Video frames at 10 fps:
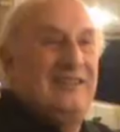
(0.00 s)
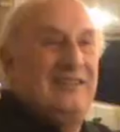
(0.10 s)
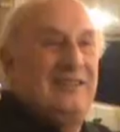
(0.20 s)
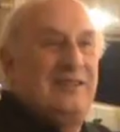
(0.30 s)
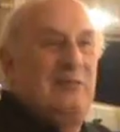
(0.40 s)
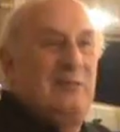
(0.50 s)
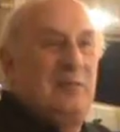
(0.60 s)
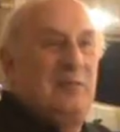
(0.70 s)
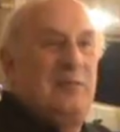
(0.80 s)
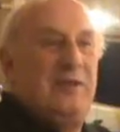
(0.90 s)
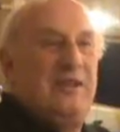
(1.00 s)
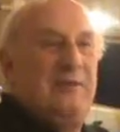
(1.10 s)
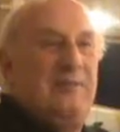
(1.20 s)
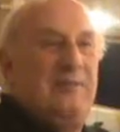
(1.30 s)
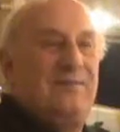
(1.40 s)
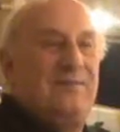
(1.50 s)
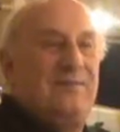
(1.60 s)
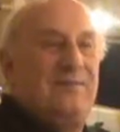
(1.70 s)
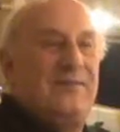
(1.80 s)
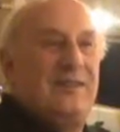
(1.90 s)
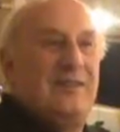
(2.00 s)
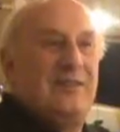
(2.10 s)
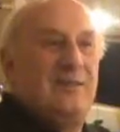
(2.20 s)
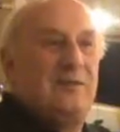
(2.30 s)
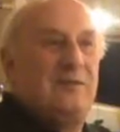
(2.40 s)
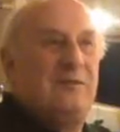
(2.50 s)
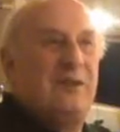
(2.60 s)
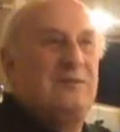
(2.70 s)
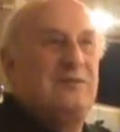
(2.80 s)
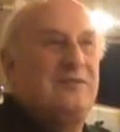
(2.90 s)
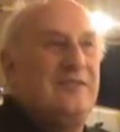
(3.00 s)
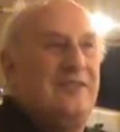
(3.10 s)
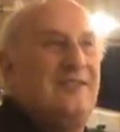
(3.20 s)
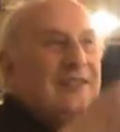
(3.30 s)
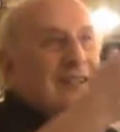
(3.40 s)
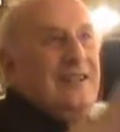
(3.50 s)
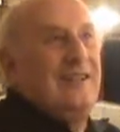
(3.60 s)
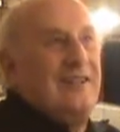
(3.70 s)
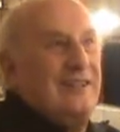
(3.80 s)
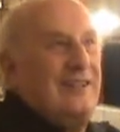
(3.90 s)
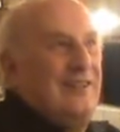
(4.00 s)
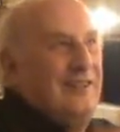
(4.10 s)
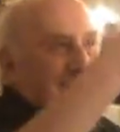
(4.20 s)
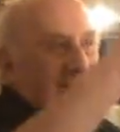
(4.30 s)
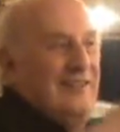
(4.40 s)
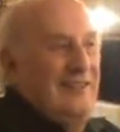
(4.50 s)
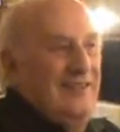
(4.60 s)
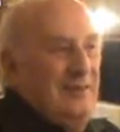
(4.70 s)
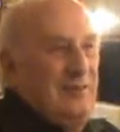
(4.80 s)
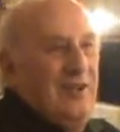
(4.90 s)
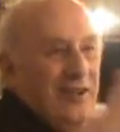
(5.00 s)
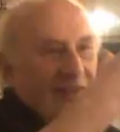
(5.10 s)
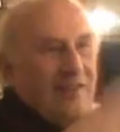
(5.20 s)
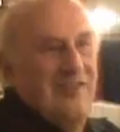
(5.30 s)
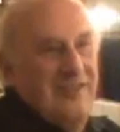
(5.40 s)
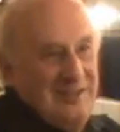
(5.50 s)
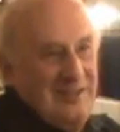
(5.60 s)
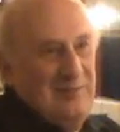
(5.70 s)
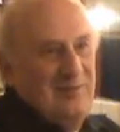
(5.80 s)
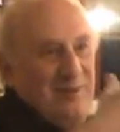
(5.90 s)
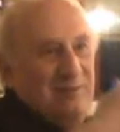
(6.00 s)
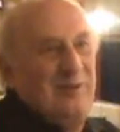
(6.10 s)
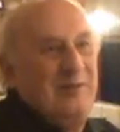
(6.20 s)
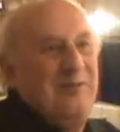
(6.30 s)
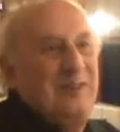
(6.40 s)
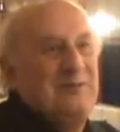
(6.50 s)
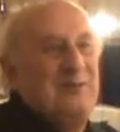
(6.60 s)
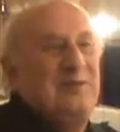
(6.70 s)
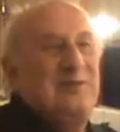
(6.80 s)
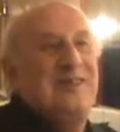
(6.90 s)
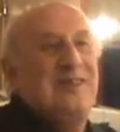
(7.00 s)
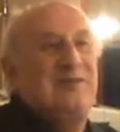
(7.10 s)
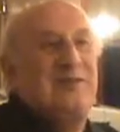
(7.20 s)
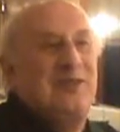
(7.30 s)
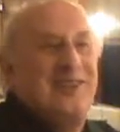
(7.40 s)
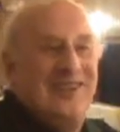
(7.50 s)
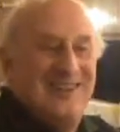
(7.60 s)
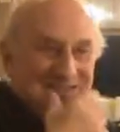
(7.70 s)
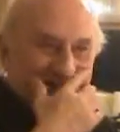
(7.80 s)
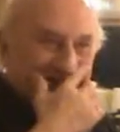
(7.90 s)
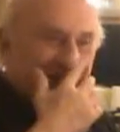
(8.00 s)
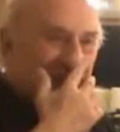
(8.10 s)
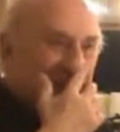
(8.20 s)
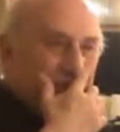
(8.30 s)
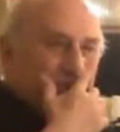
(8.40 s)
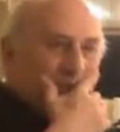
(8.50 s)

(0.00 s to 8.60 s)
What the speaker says: So we pulled it up and got hold of the ropes. And it was nylon, which slipped straight through our fingers. We couldn't lift the curtains at all.